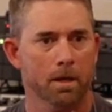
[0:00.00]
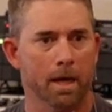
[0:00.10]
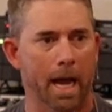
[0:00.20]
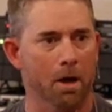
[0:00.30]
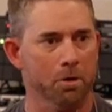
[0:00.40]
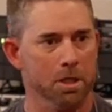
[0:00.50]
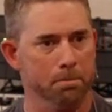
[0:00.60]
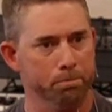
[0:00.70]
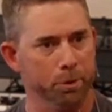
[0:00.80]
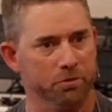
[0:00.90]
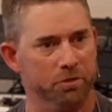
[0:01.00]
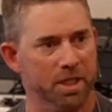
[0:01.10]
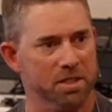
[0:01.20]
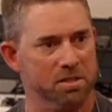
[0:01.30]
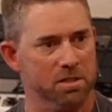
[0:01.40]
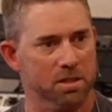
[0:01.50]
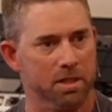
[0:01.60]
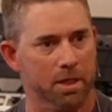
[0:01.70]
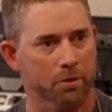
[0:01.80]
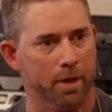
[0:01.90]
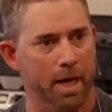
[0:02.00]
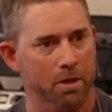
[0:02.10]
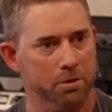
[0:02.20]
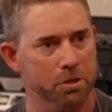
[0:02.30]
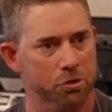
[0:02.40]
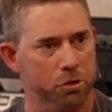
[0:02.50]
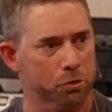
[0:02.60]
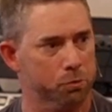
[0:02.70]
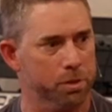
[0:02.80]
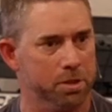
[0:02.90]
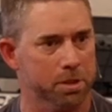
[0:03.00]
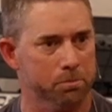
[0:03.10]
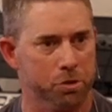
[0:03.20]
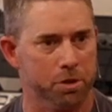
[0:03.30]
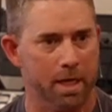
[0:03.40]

How he put things together, how he shows redemption,